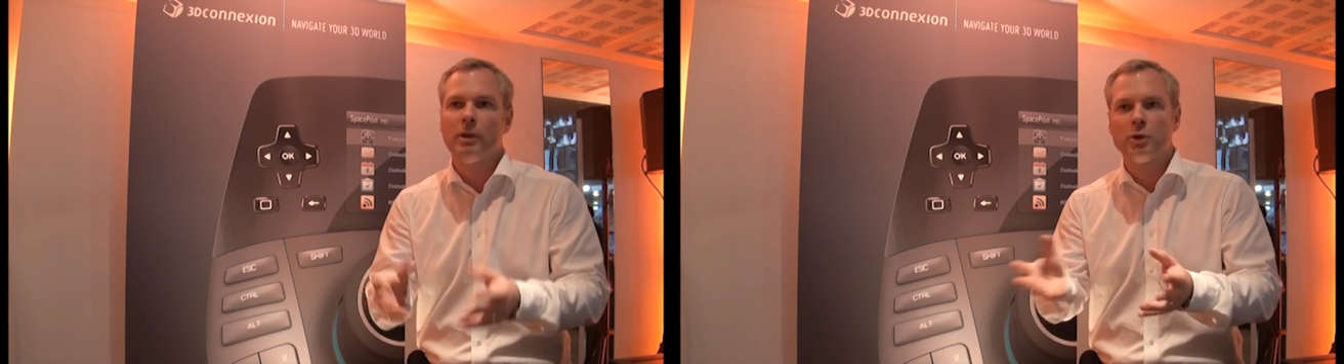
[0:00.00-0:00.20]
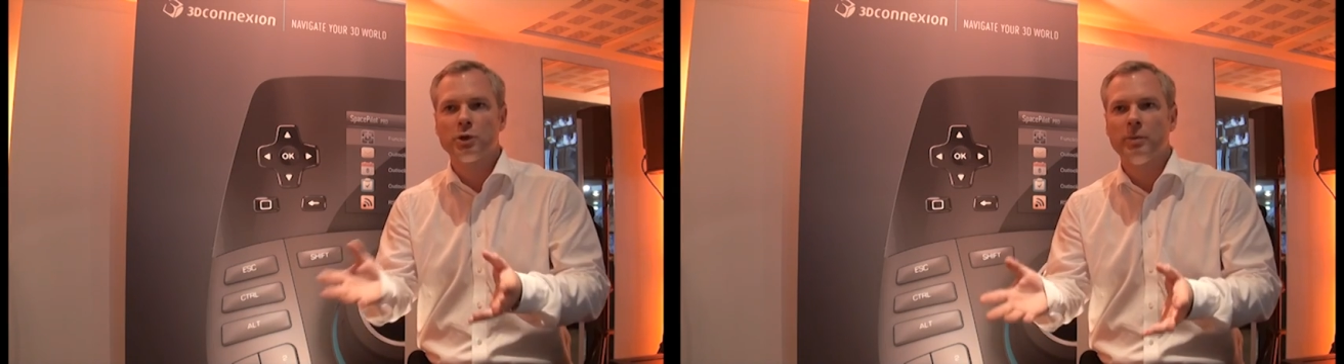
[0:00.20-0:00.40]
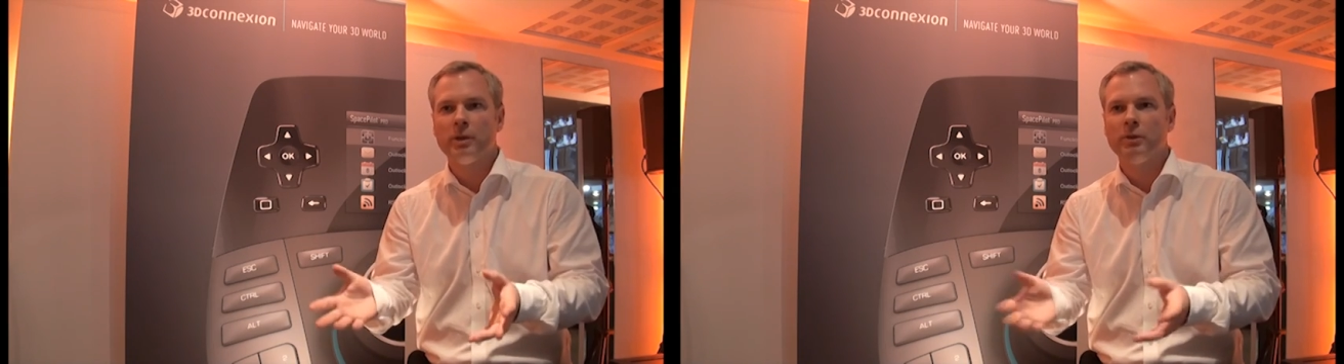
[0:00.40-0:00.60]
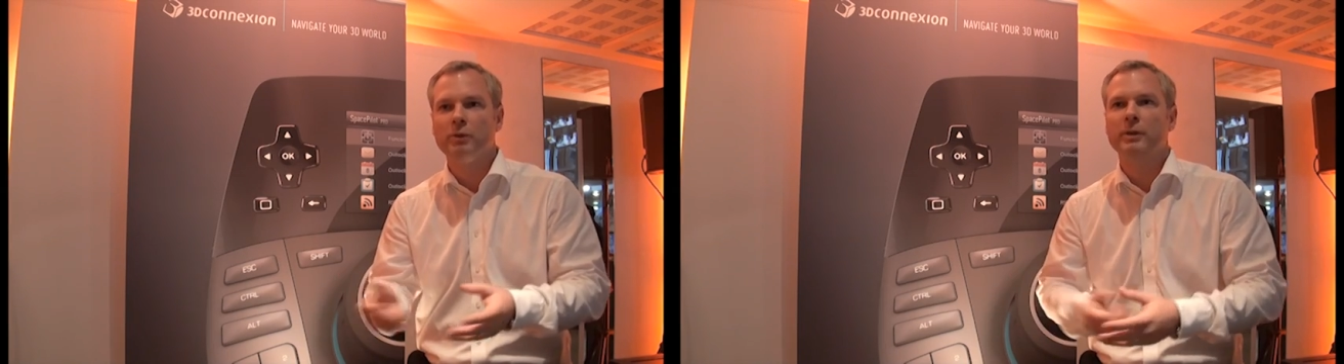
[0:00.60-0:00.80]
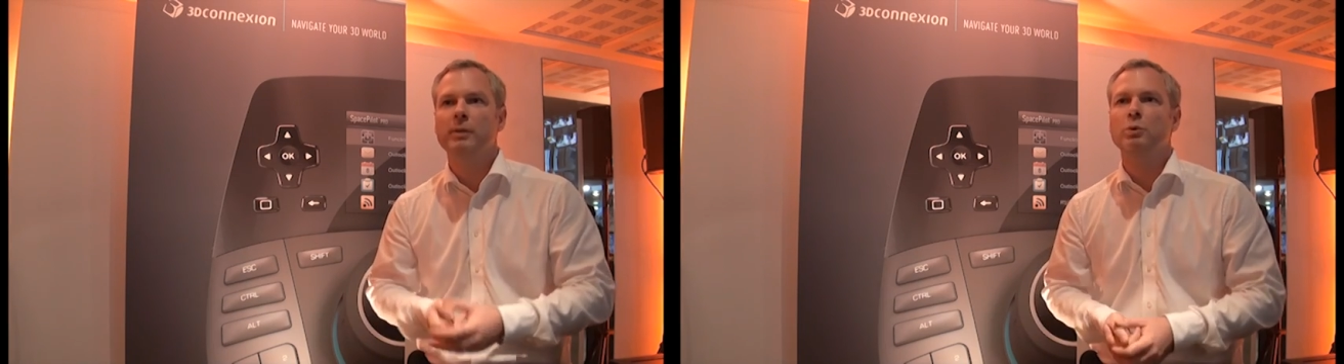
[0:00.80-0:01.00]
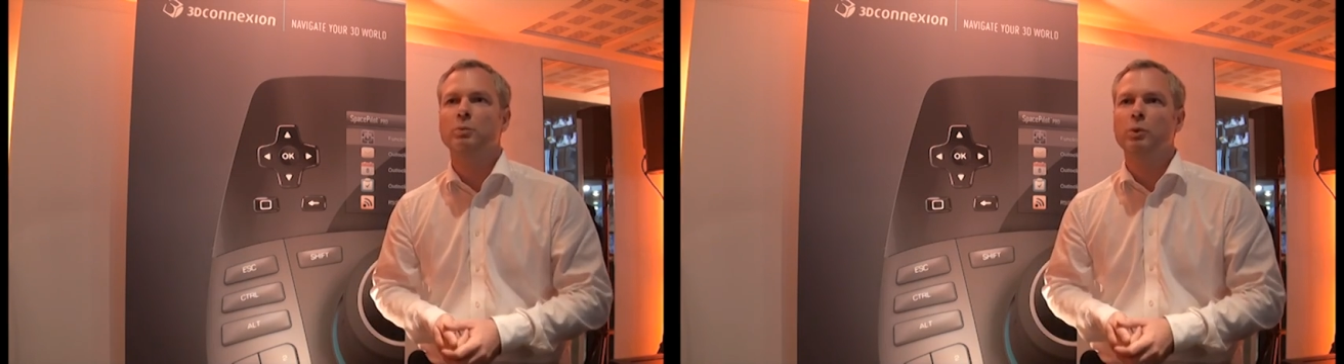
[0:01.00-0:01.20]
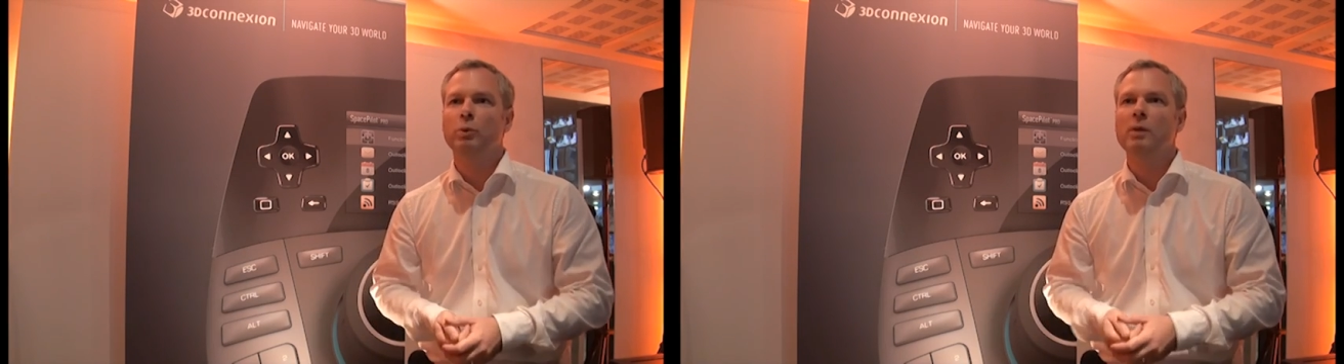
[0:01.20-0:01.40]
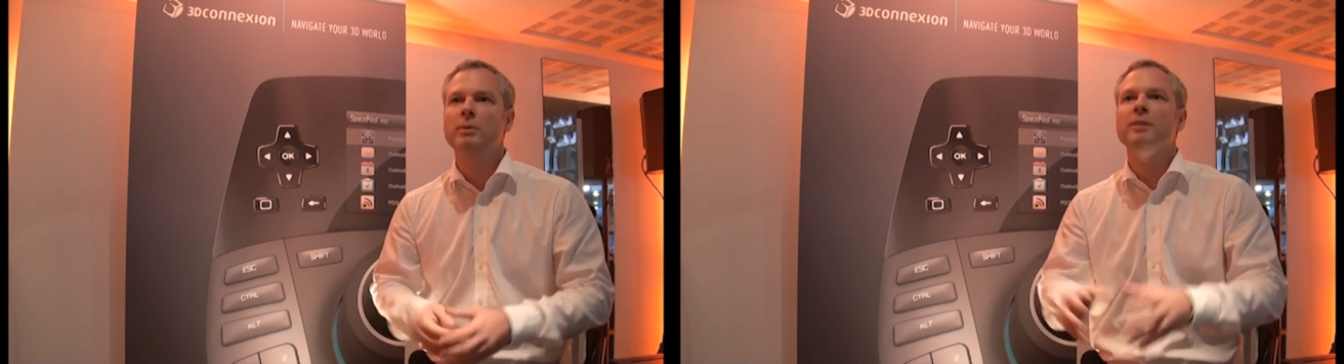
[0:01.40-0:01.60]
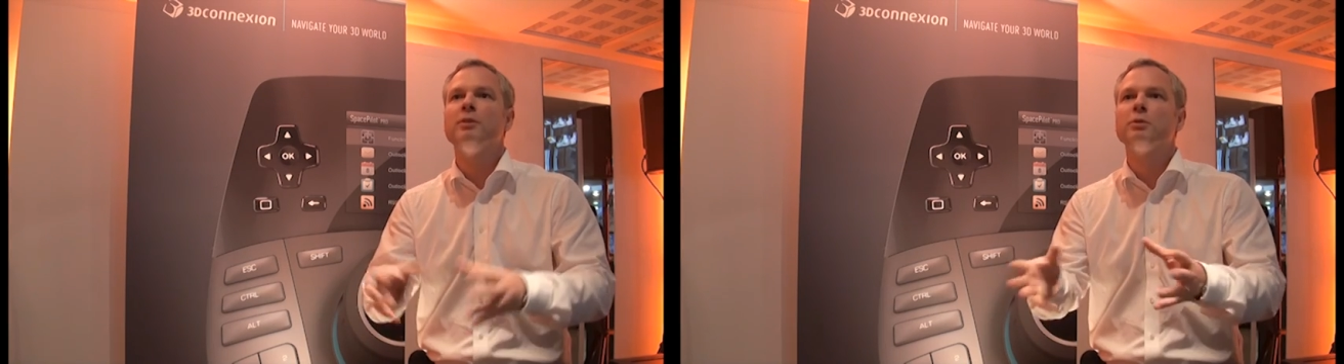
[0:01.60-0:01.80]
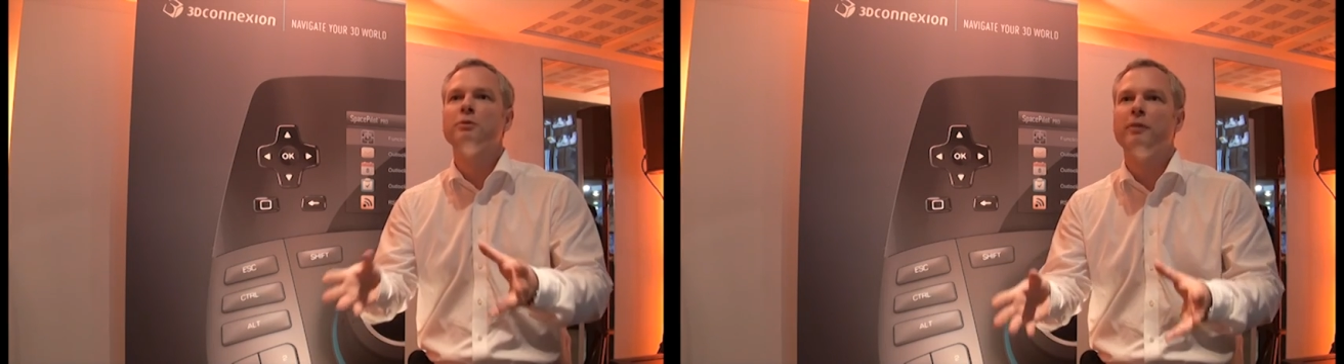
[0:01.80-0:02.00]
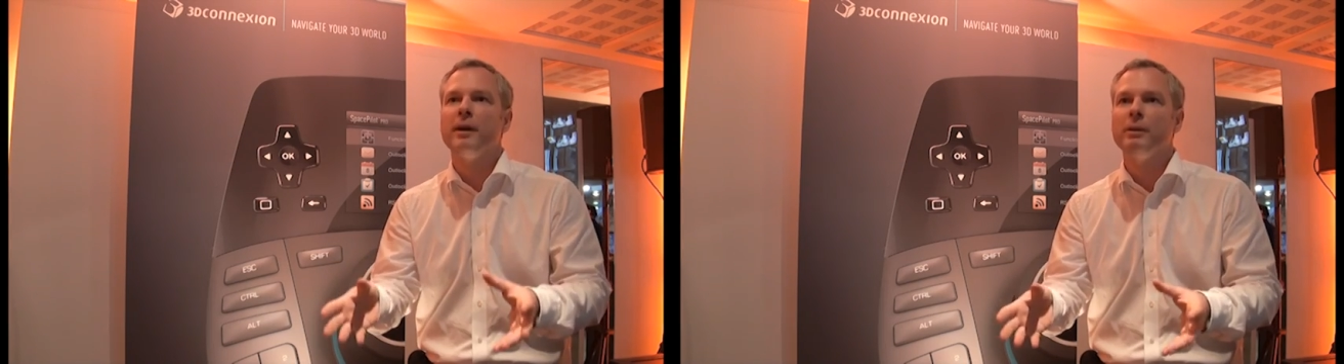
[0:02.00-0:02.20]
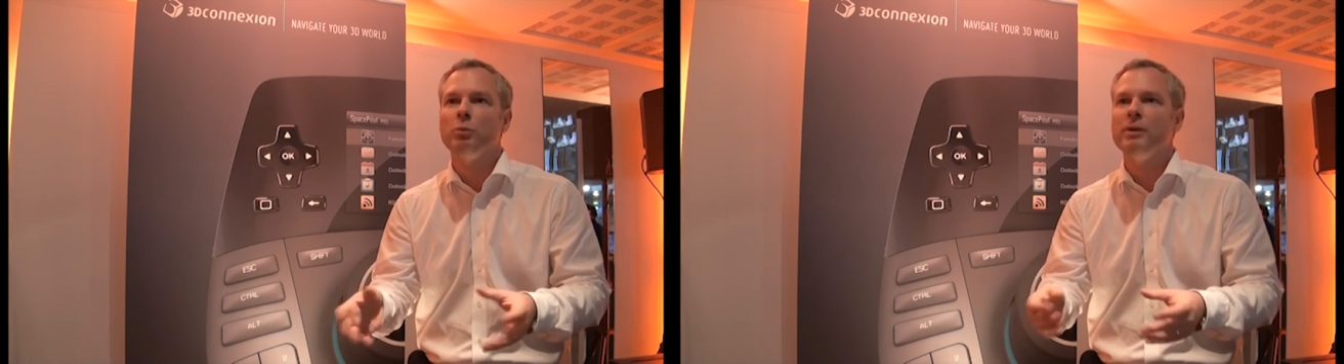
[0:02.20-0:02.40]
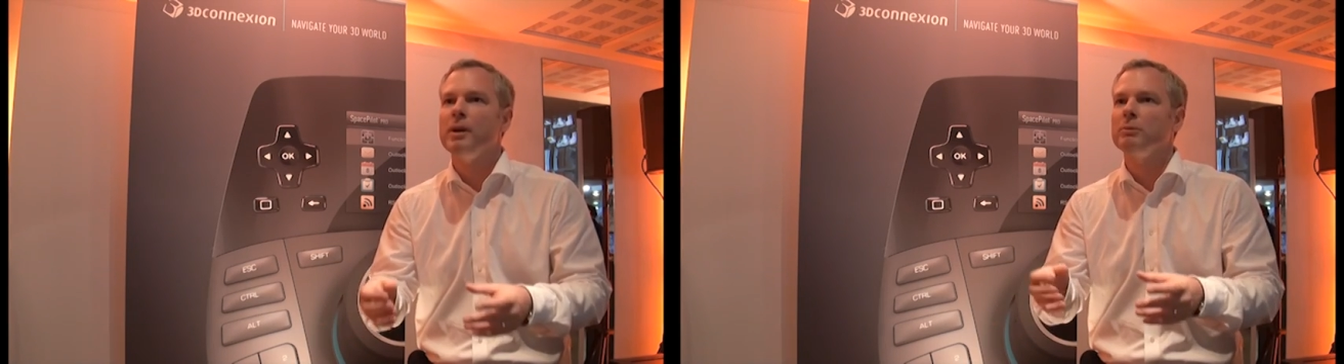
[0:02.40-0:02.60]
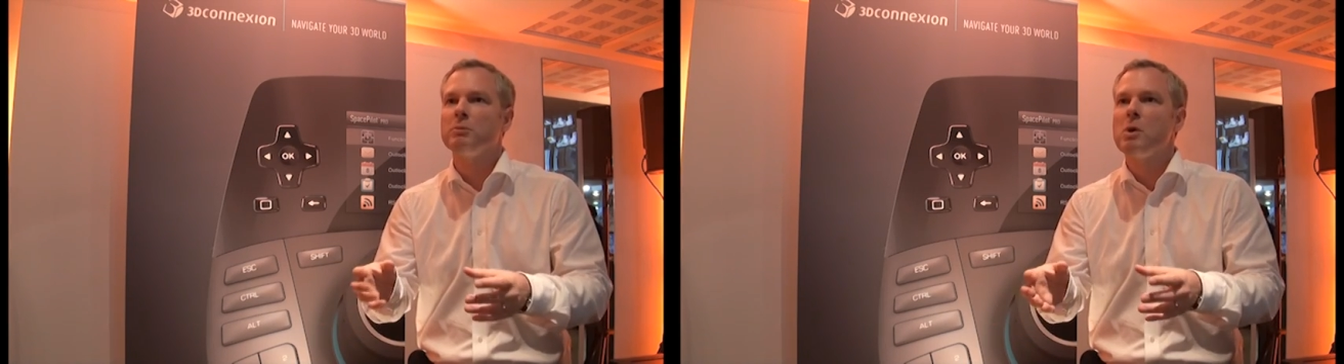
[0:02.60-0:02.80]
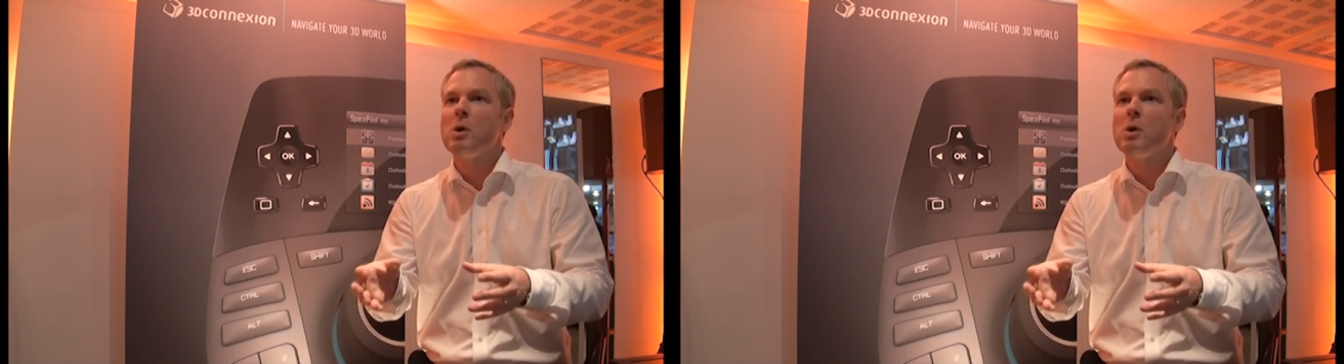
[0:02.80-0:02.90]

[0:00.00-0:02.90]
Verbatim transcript: larger buttons for them to program, easier to find without